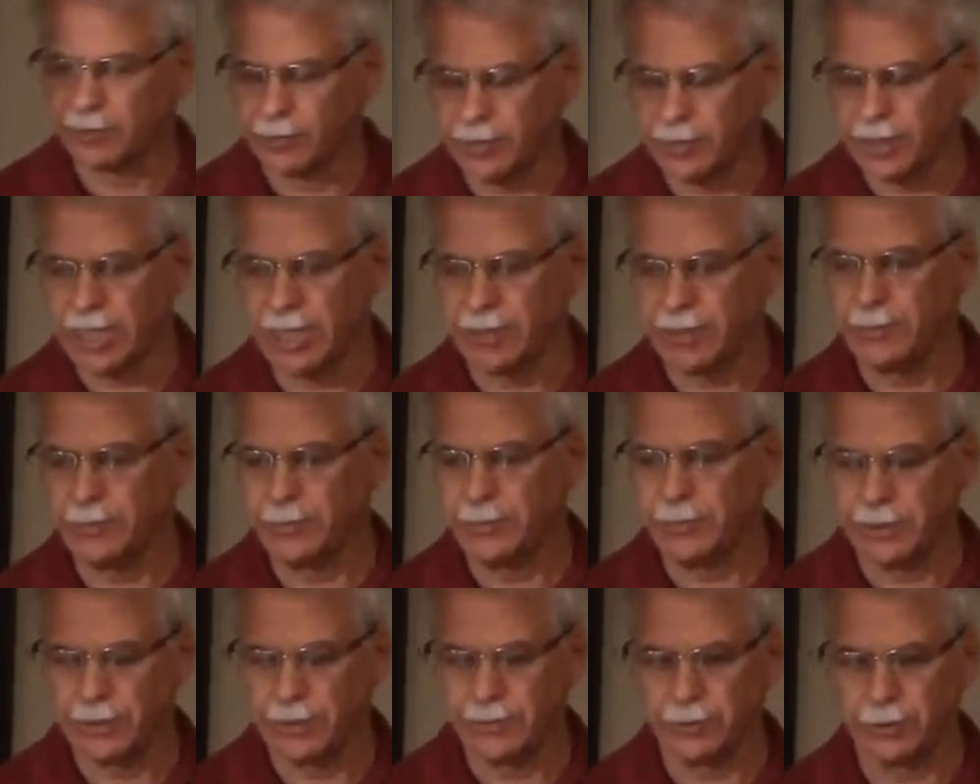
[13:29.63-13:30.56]
after I became a
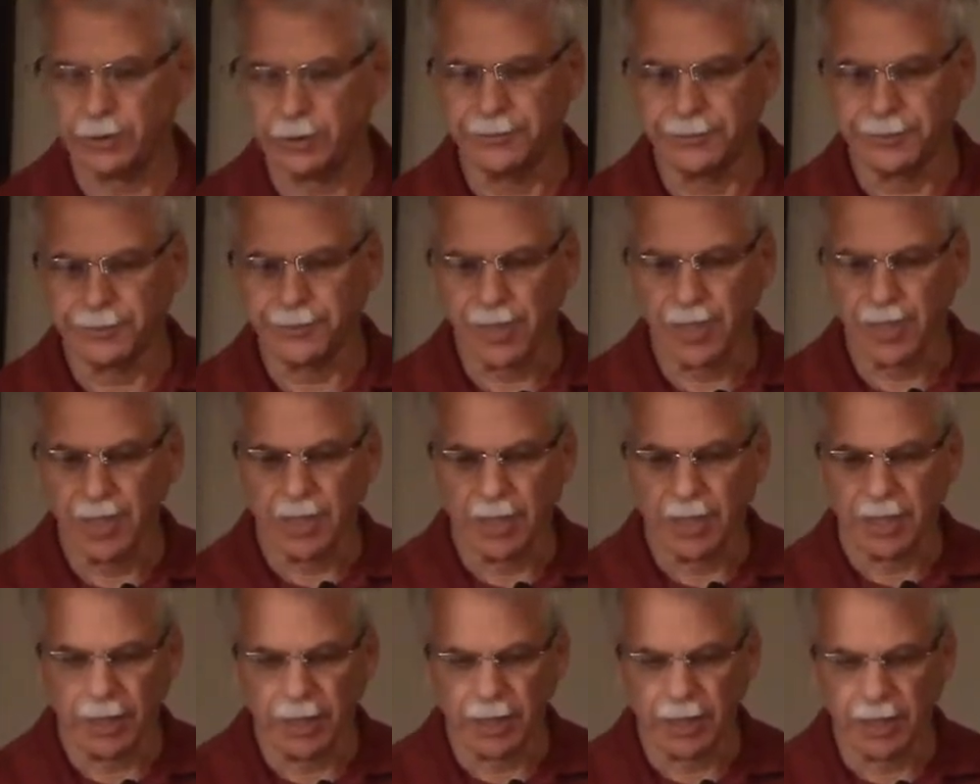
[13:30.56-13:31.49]
believer,
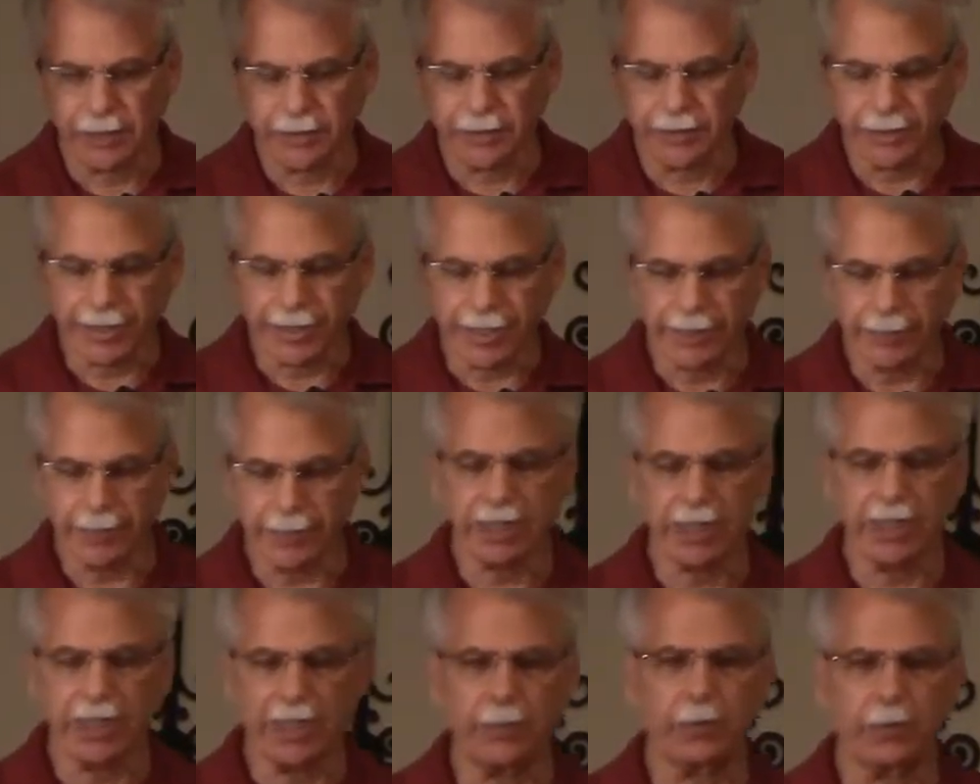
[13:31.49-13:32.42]
the time
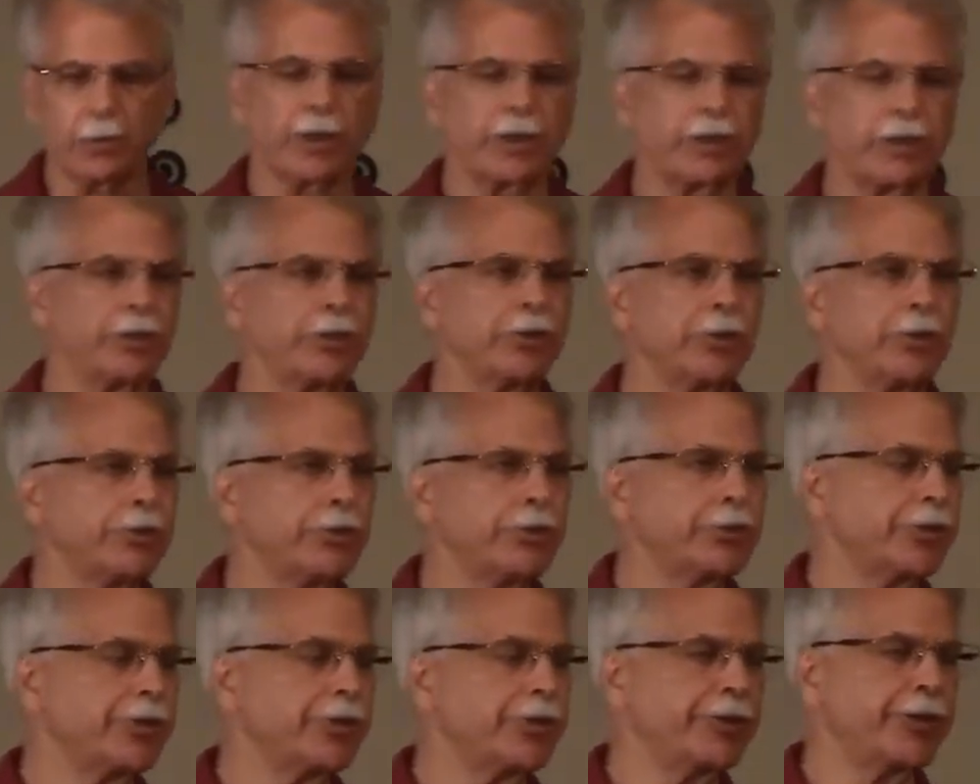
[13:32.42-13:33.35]
came where I
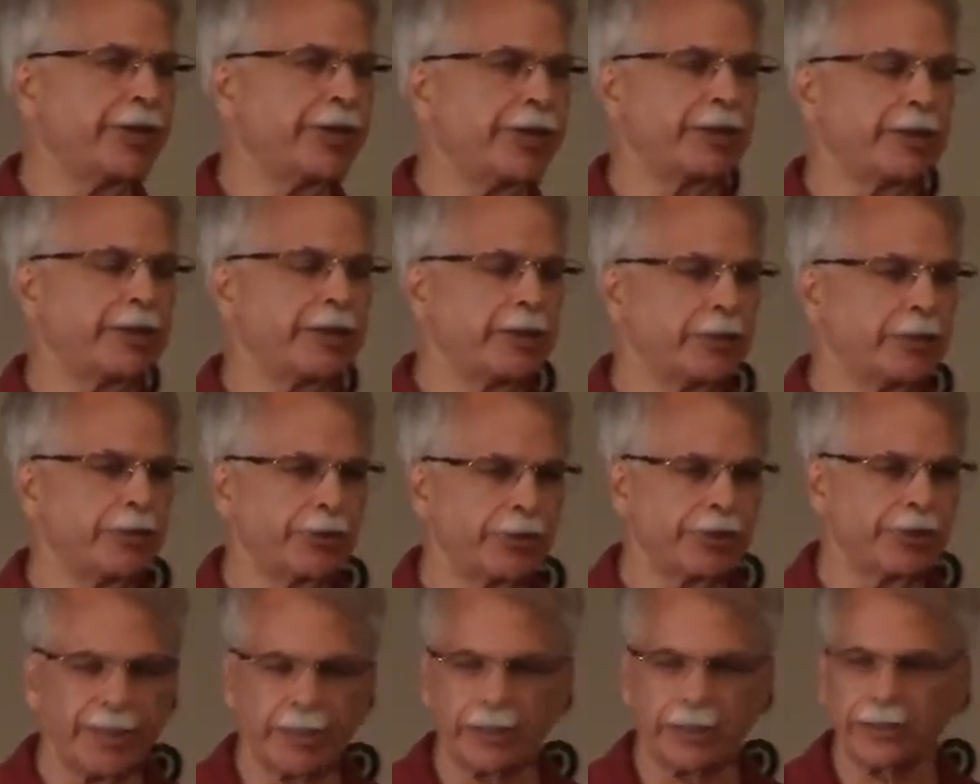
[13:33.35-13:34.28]
knew that it
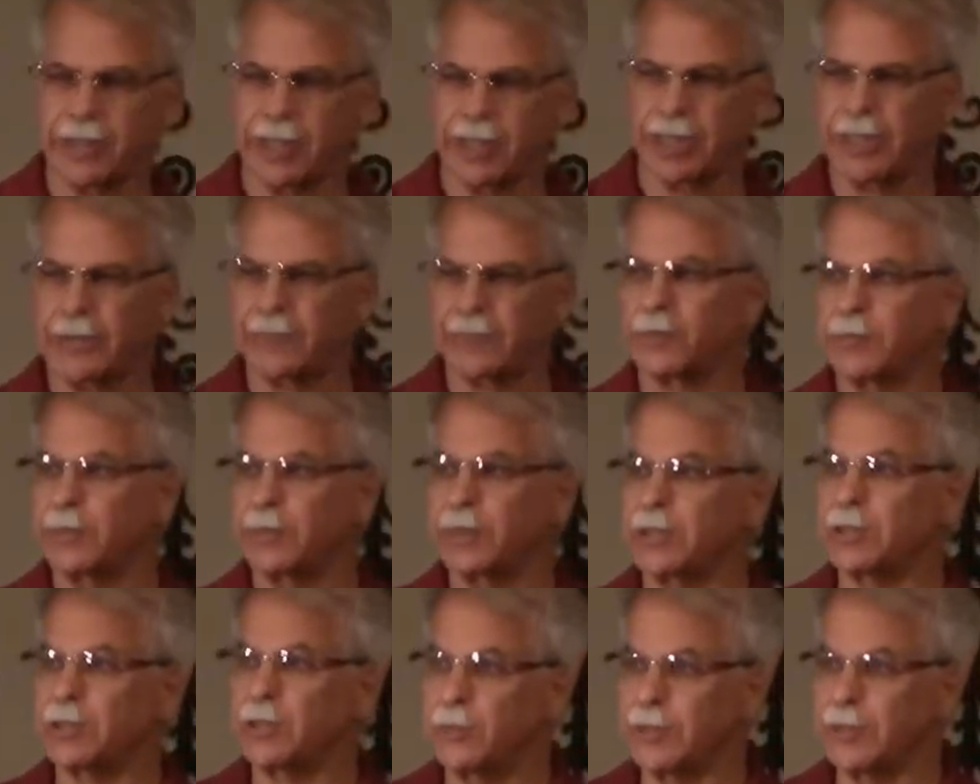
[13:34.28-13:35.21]
was now time for
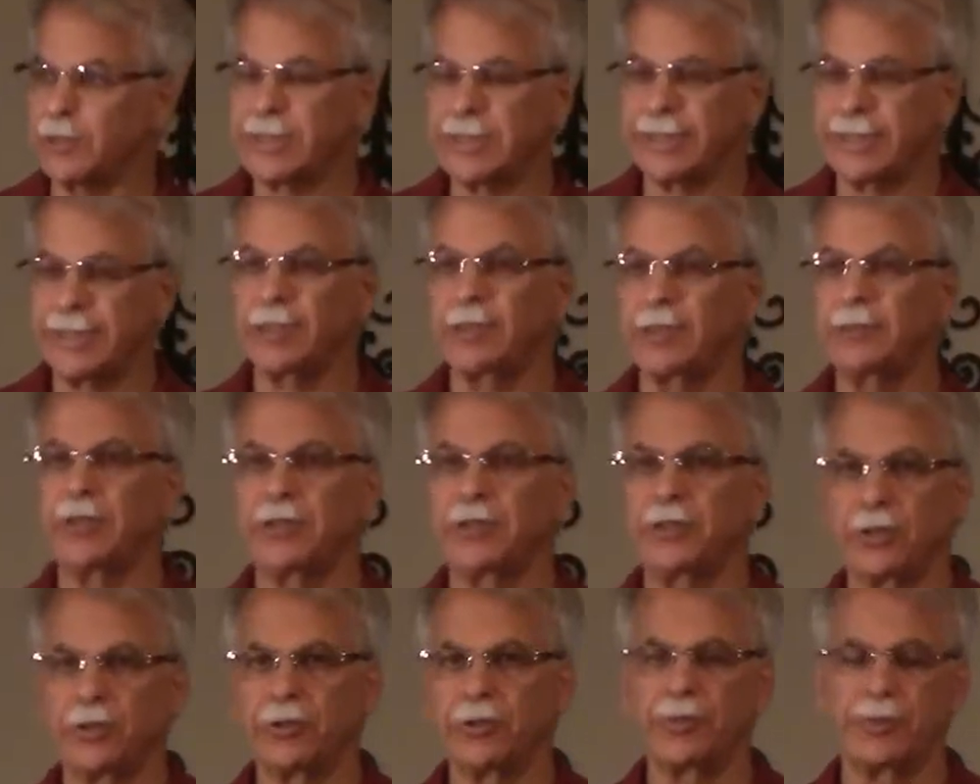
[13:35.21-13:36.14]
me to go and tell my
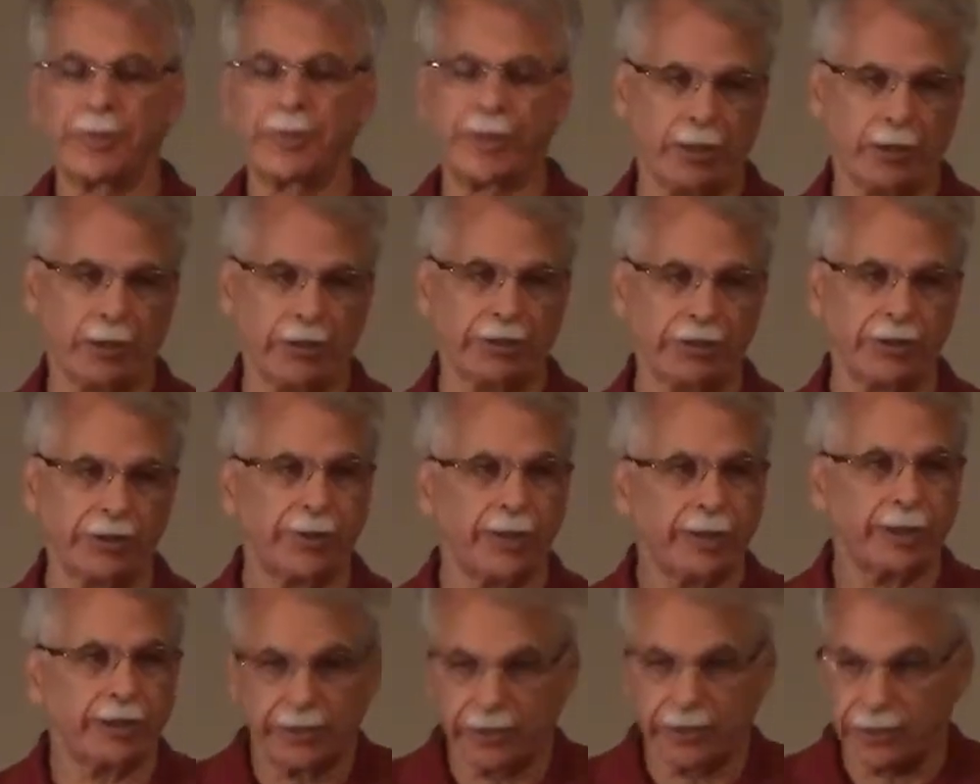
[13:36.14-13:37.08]
Jewish parents
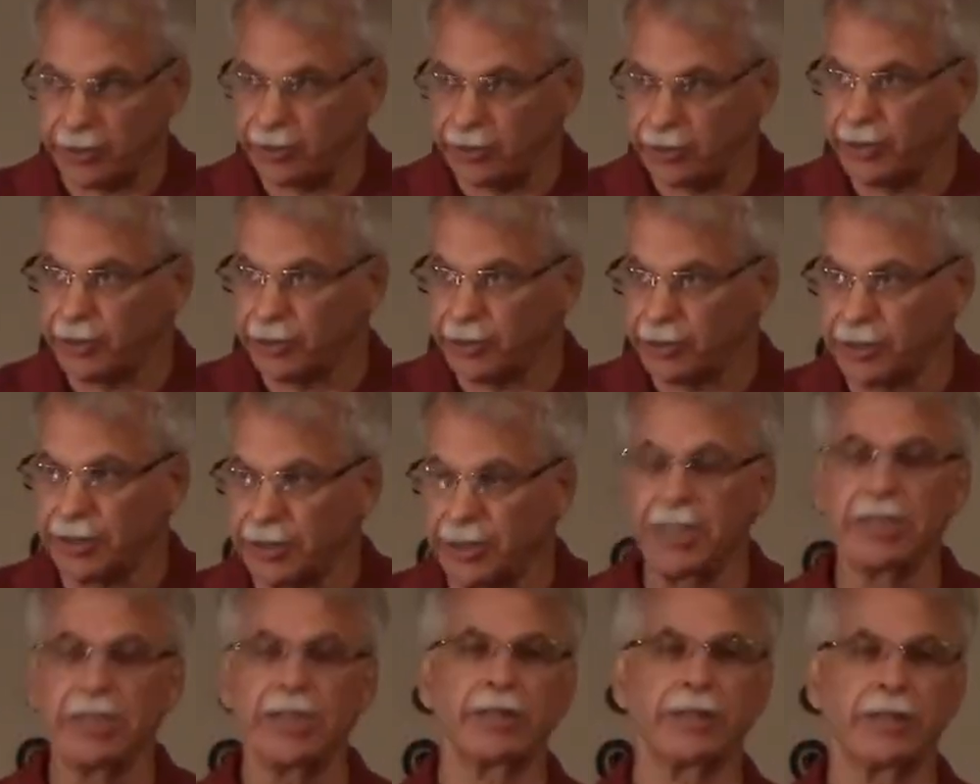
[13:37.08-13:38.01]
about this decision
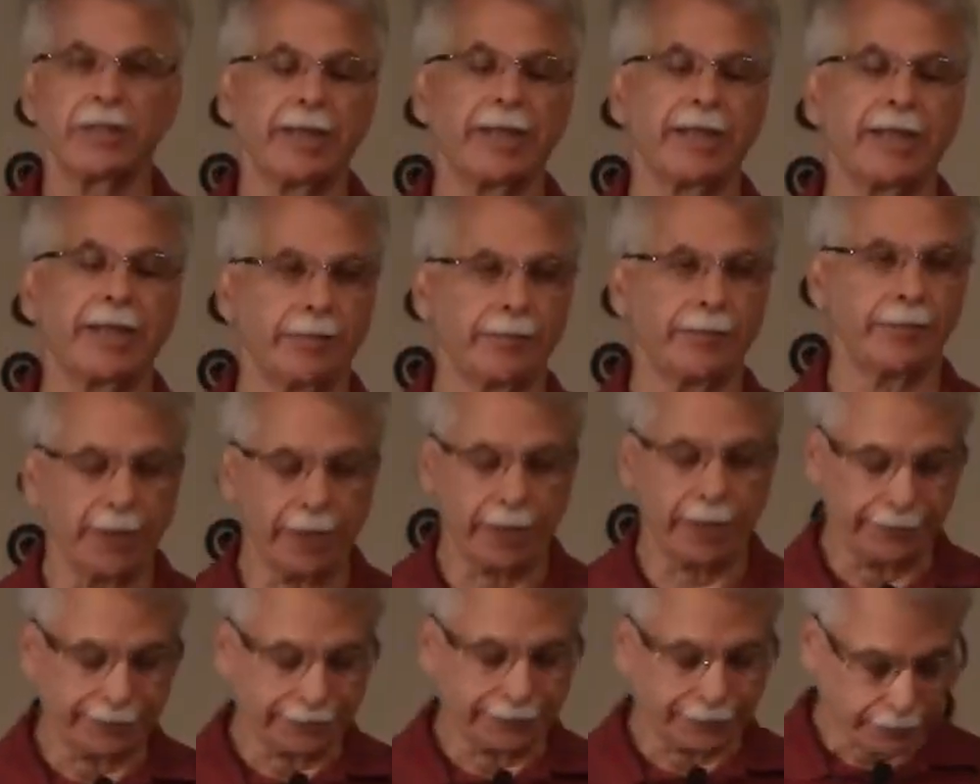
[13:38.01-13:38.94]
that I had
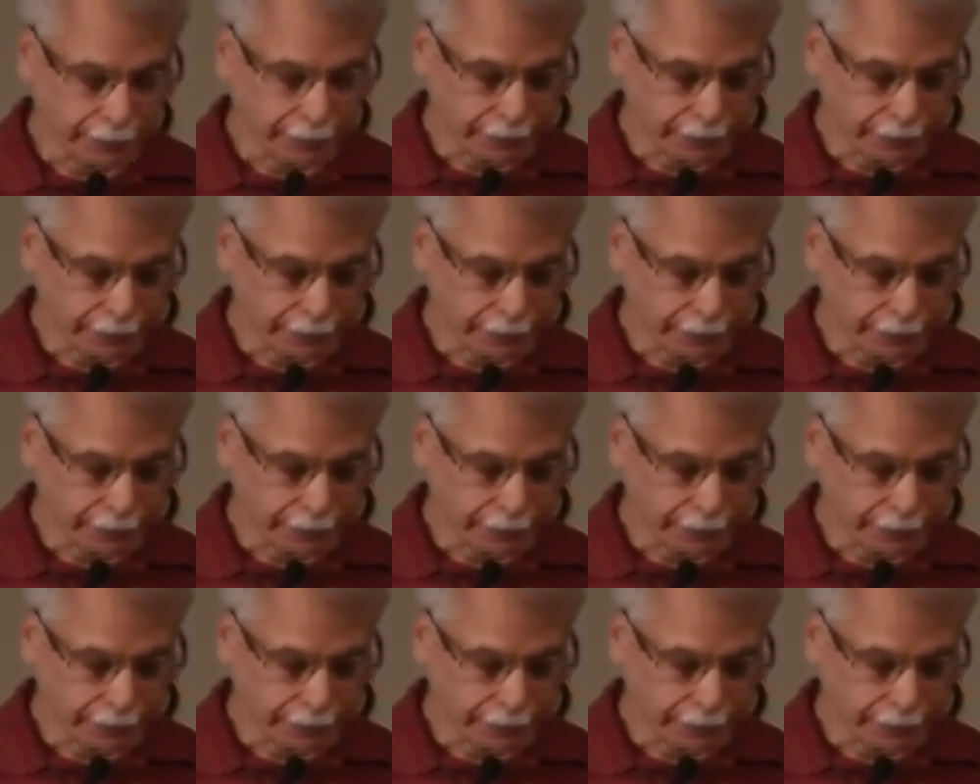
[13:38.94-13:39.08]
made.